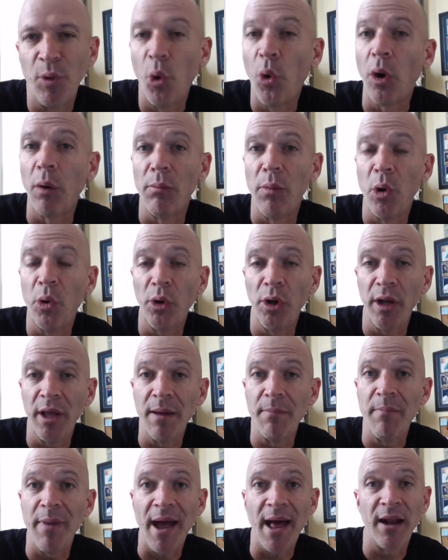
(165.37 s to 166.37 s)
hormonal
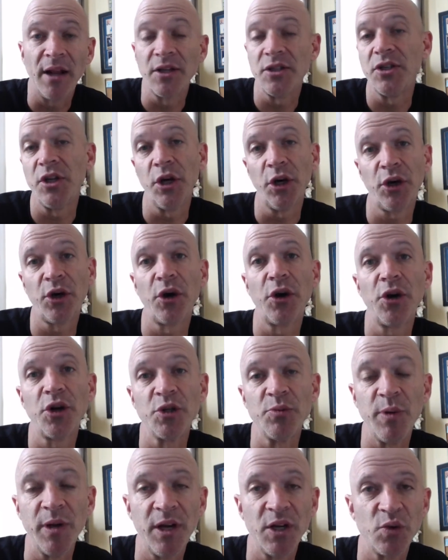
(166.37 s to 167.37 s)
imbalance that
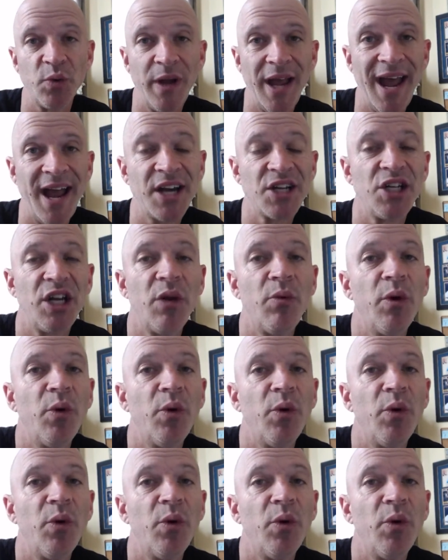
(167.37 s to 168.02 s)
occurs because we actually,